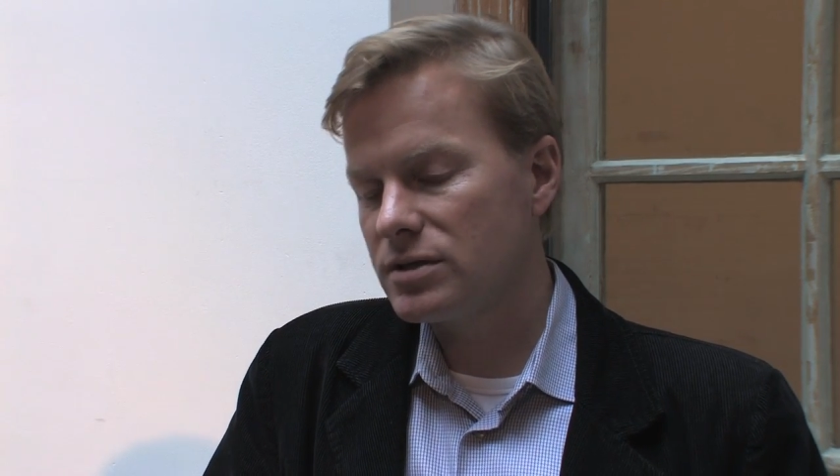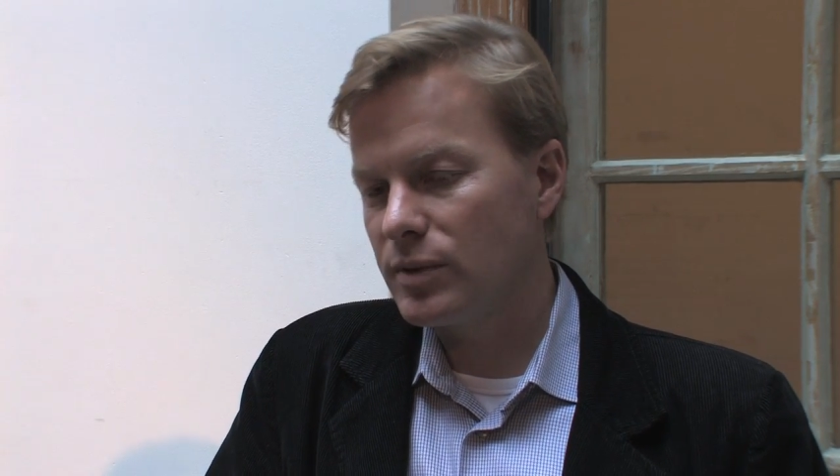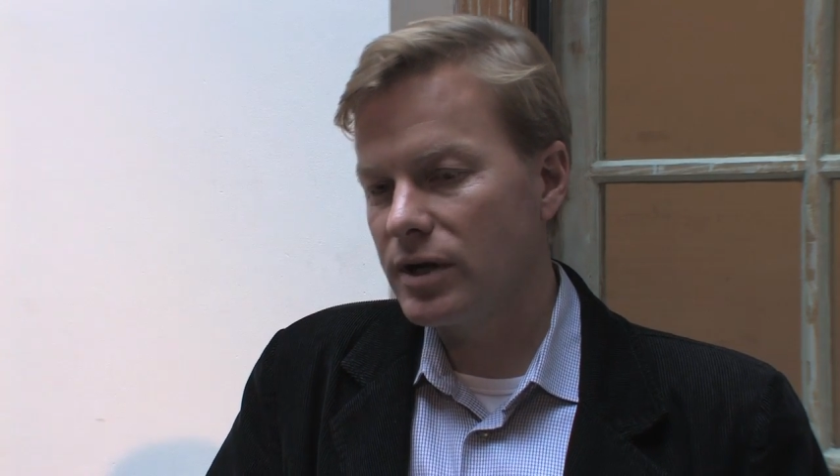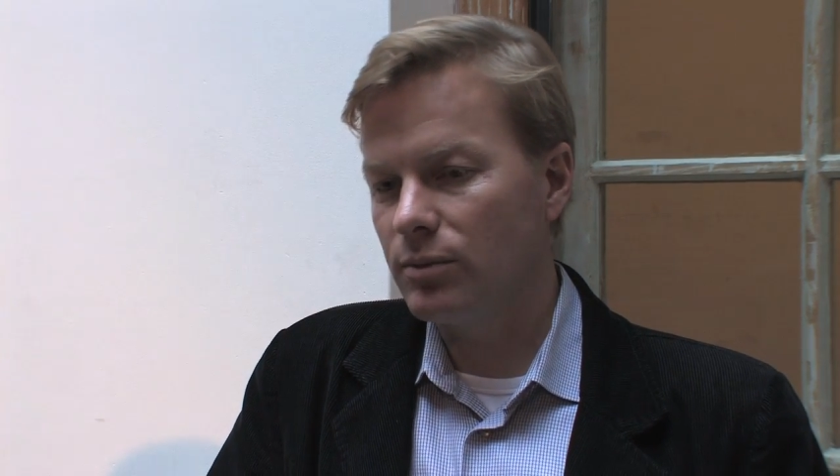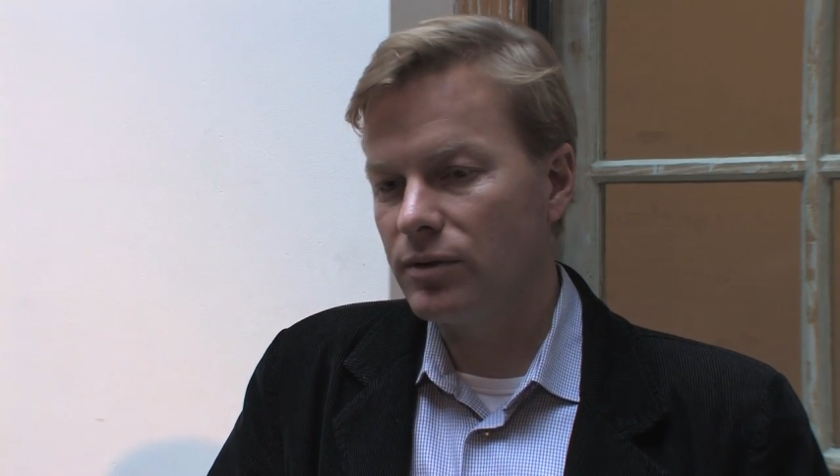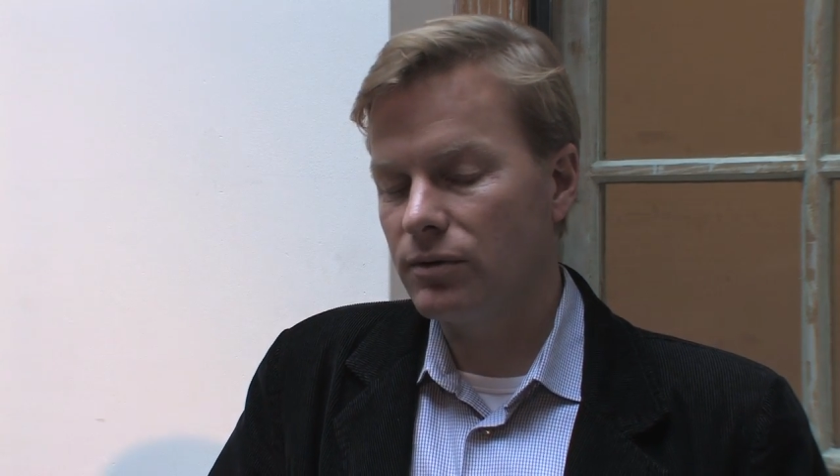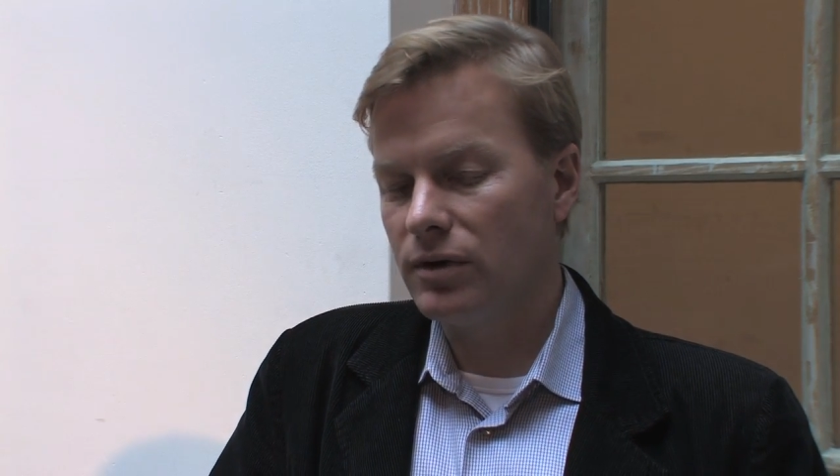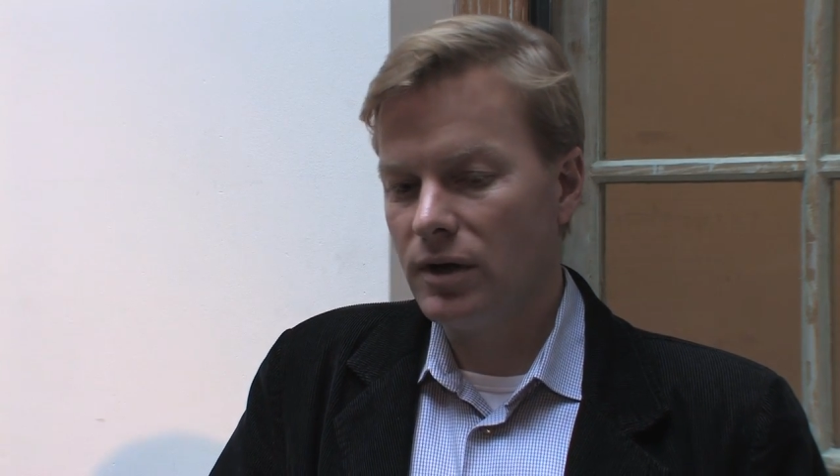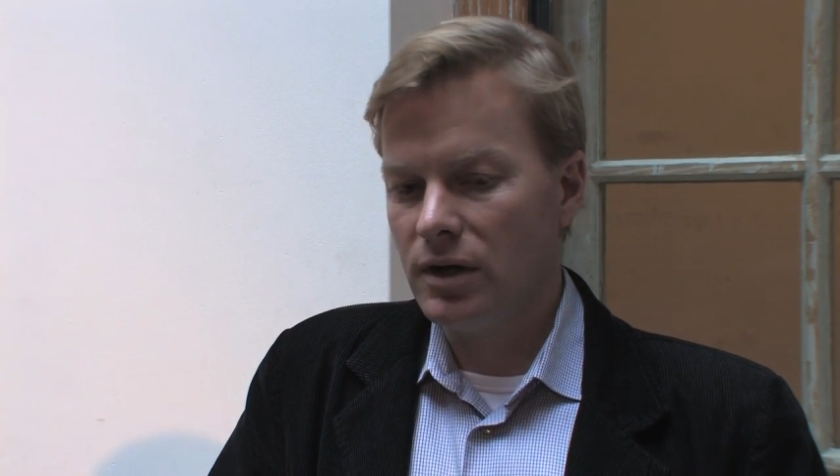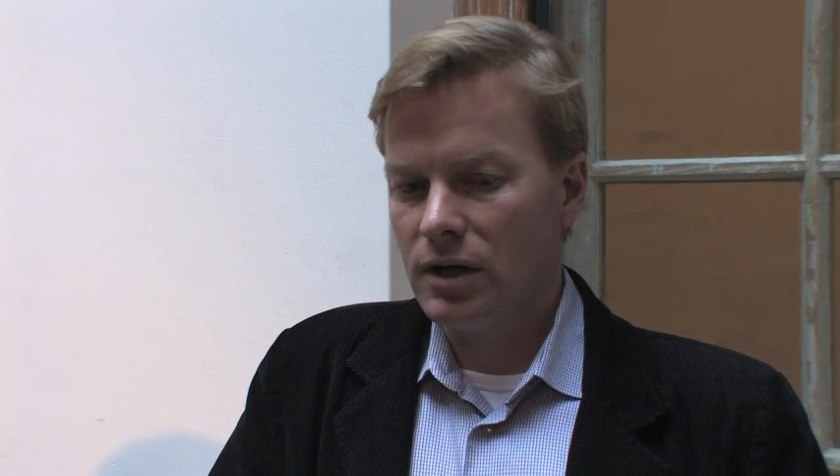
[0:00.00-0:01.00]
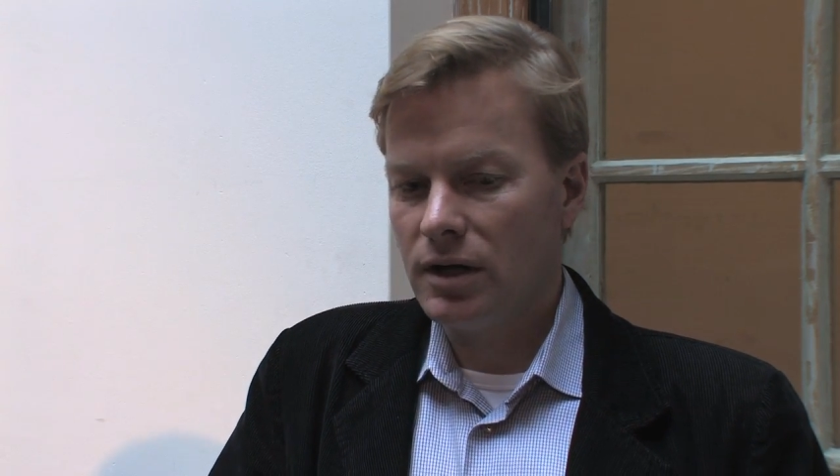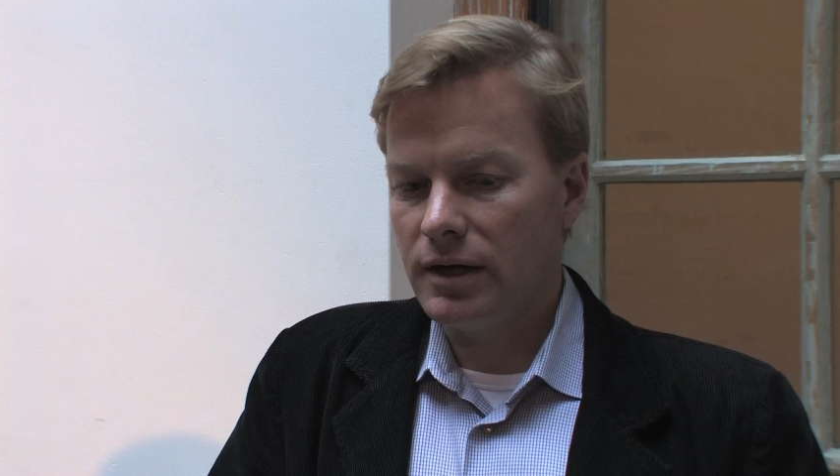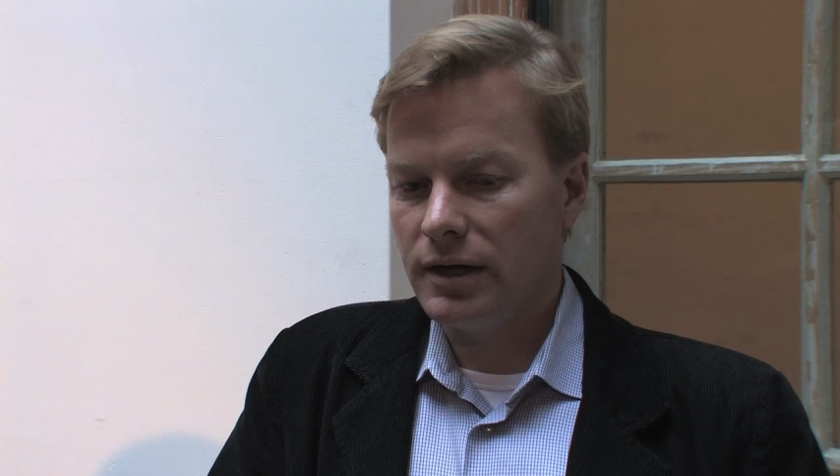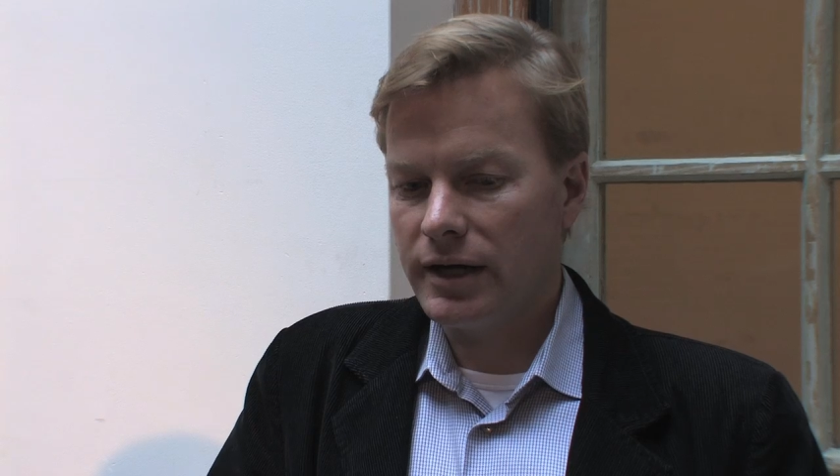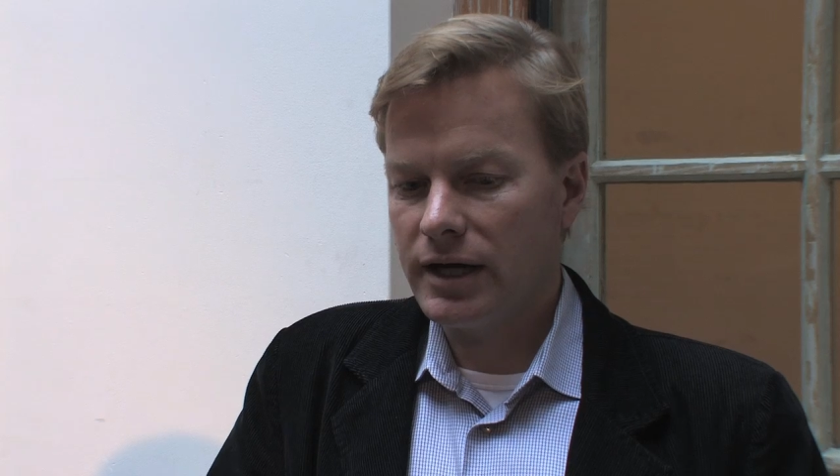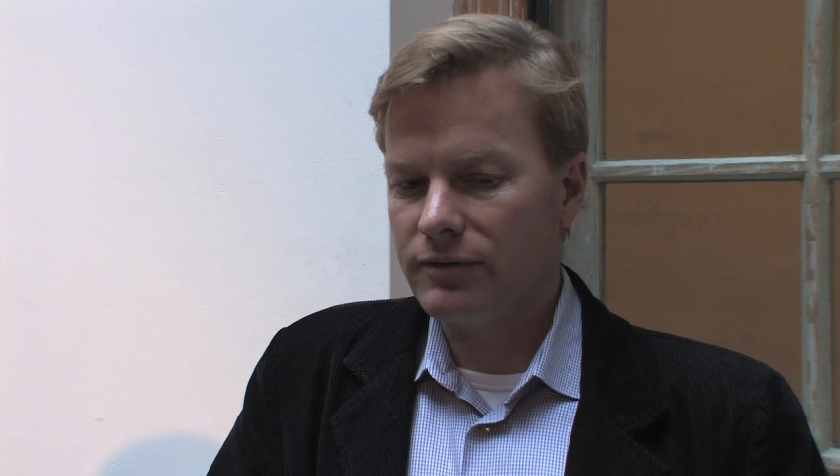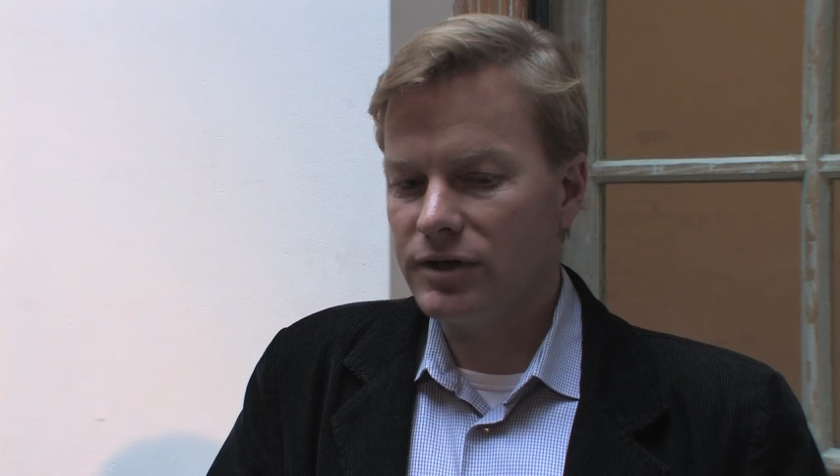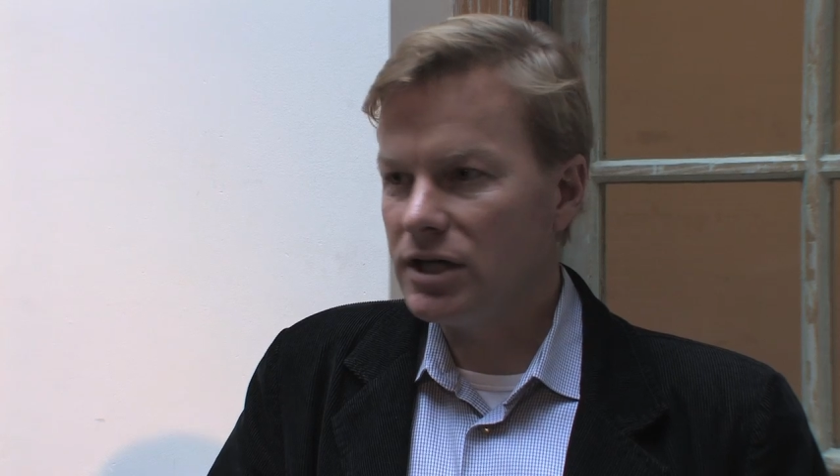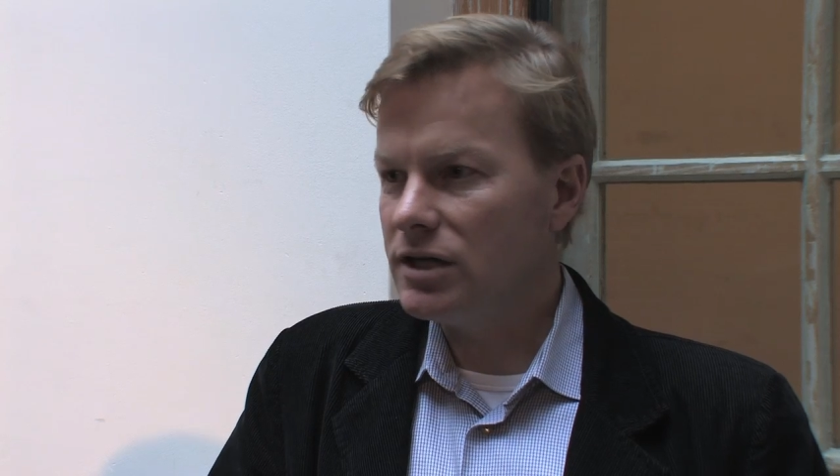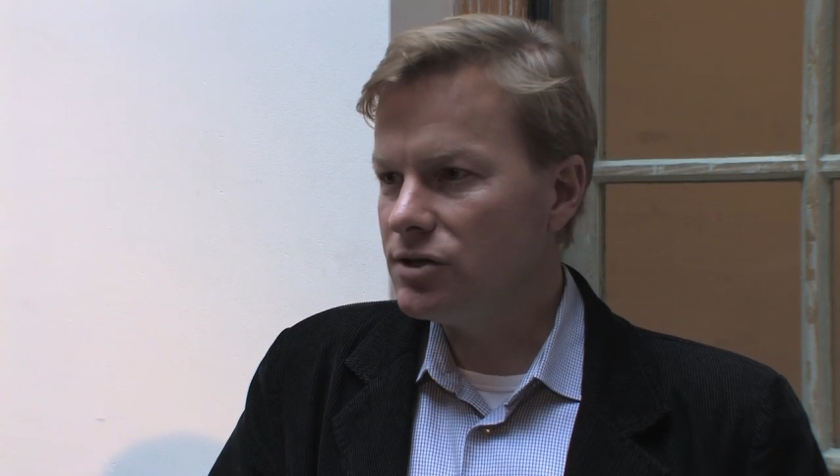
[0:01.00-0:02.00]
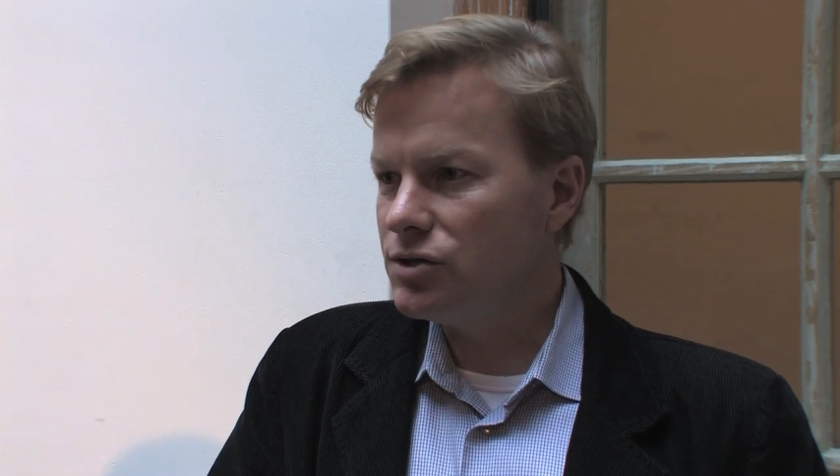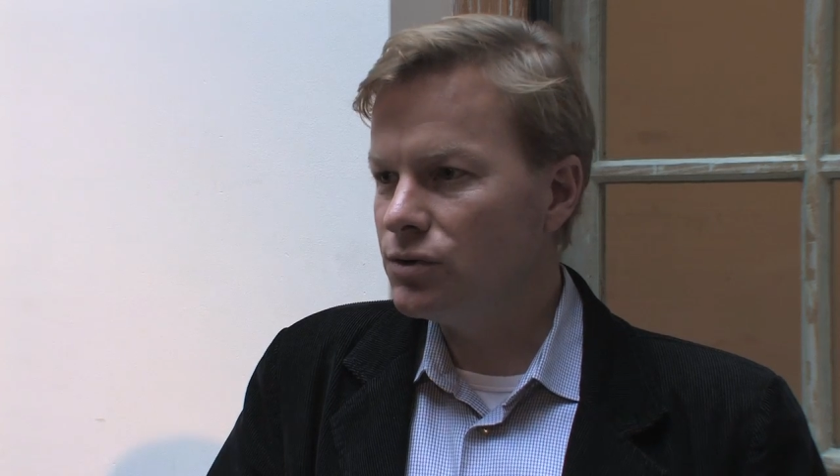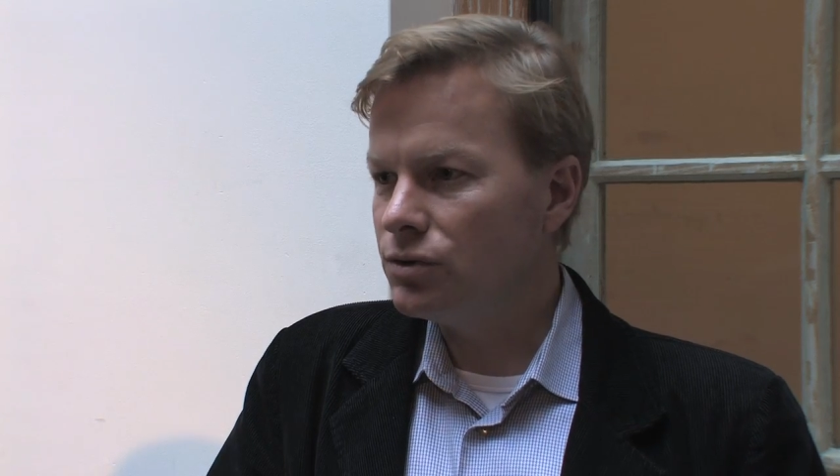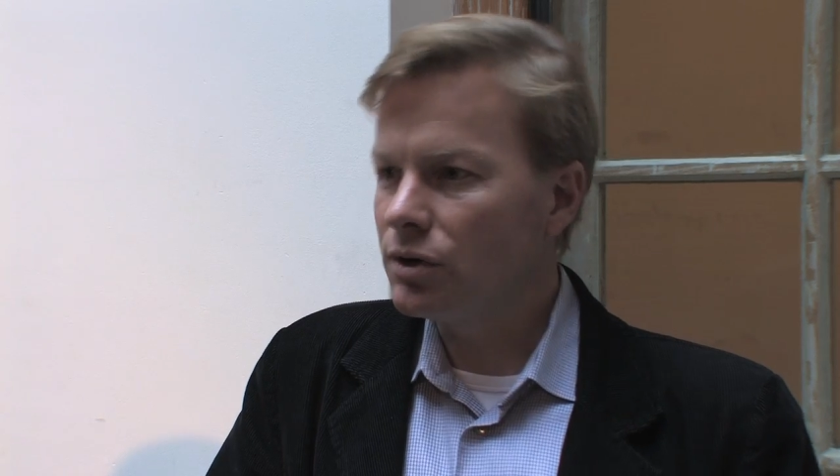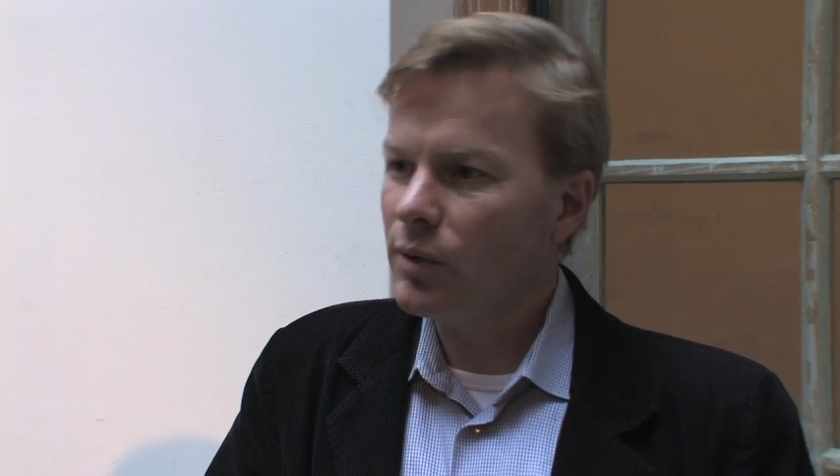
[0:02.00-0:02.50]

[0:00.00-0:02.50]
has become a kind of a geeky tool,